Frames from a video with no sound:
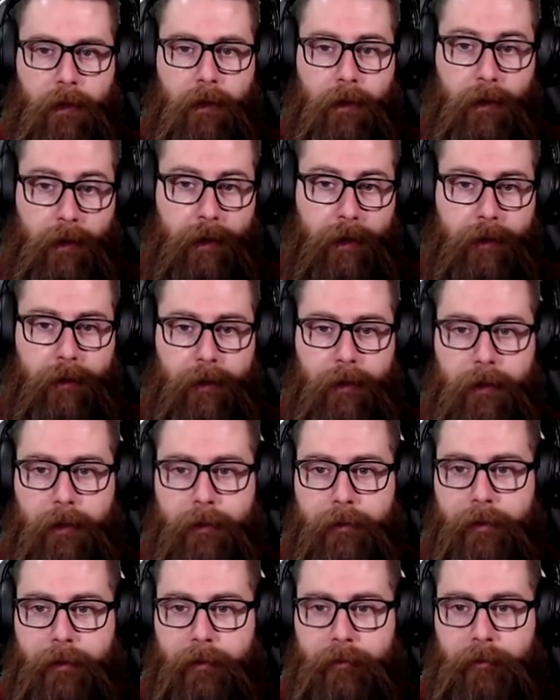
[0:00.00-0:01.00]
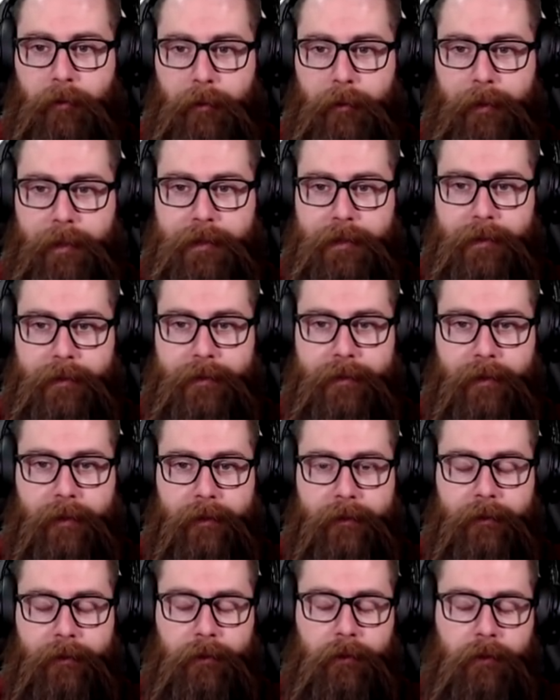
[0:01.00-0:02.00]
And the aforementioned
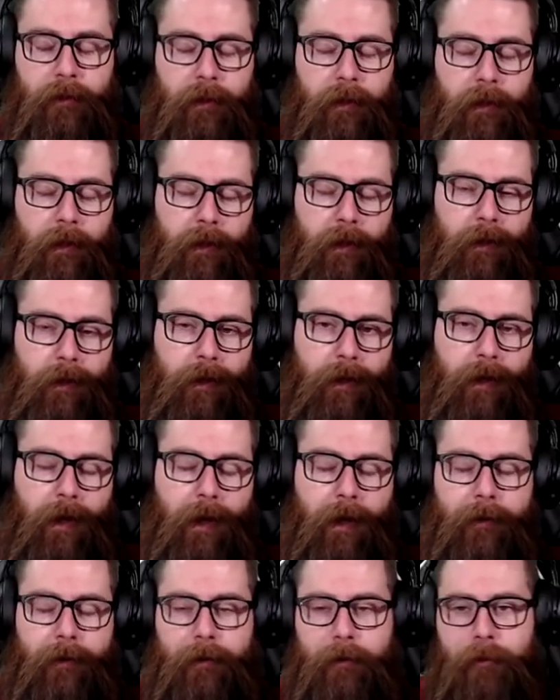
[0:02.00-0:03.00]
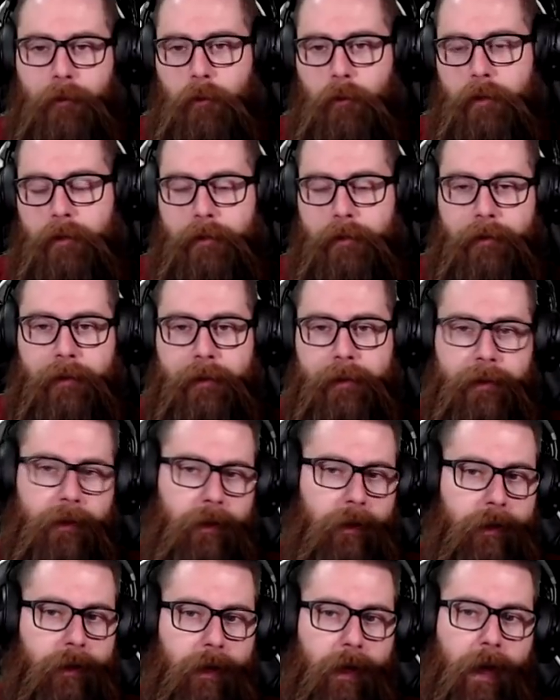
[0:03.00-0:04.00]
Cecil, we're going to really
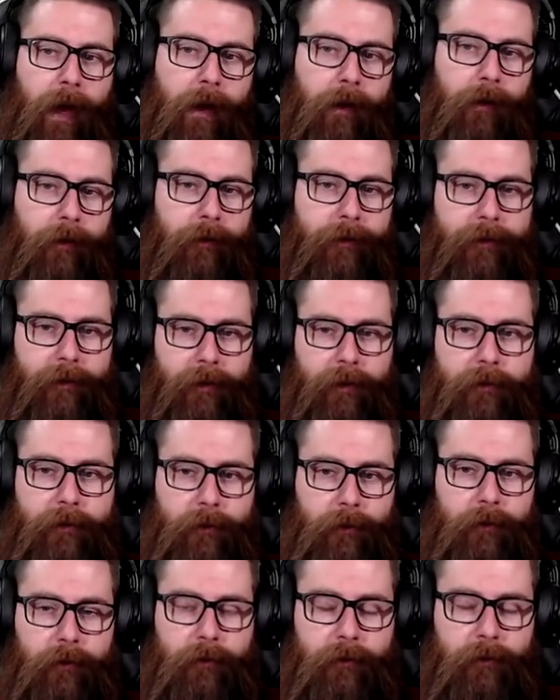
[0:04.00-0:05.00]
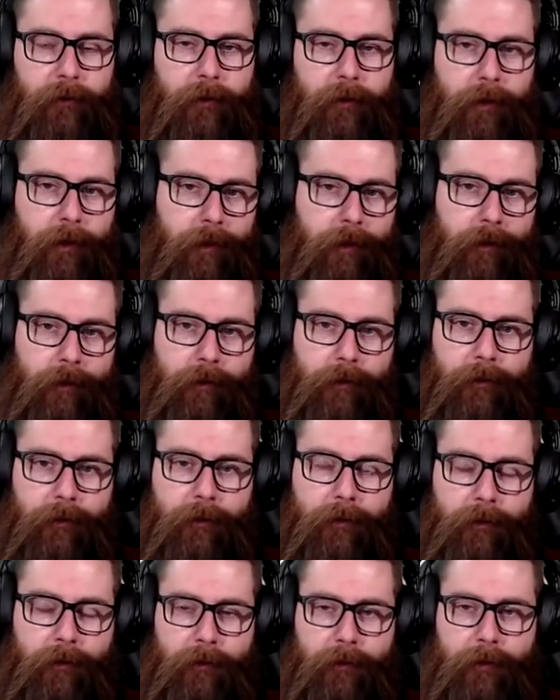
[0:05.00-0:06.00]
look at how Cecil
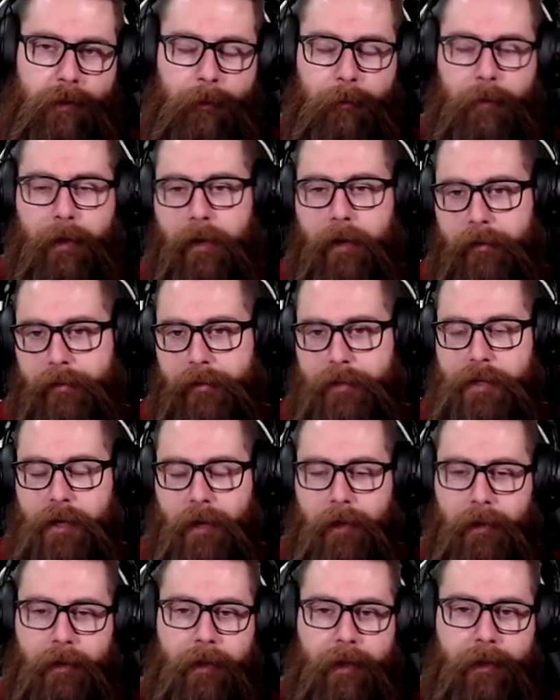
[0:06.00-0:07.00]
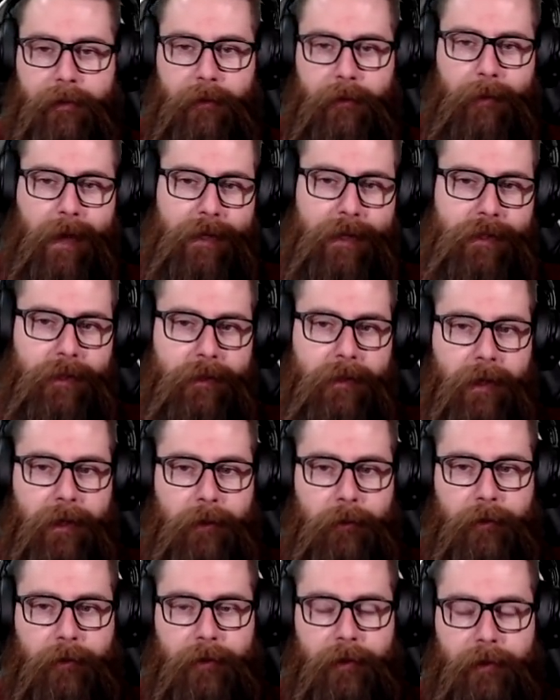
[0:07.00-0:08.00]
compares to Charlotte as a magic tank
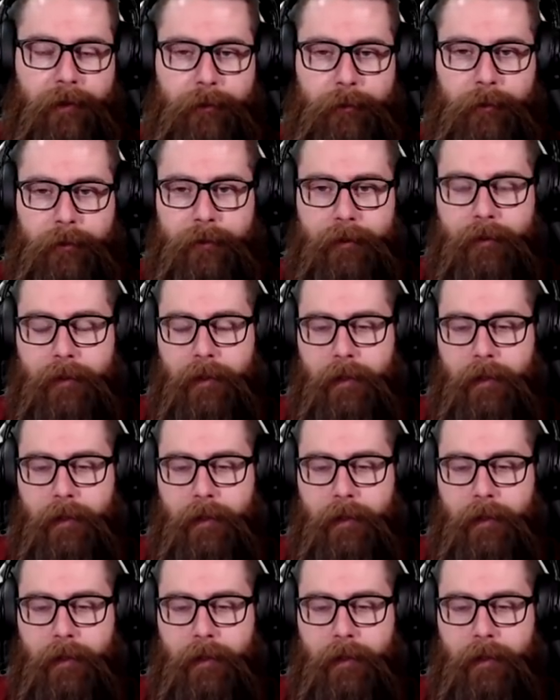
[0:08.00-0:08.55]
with this one.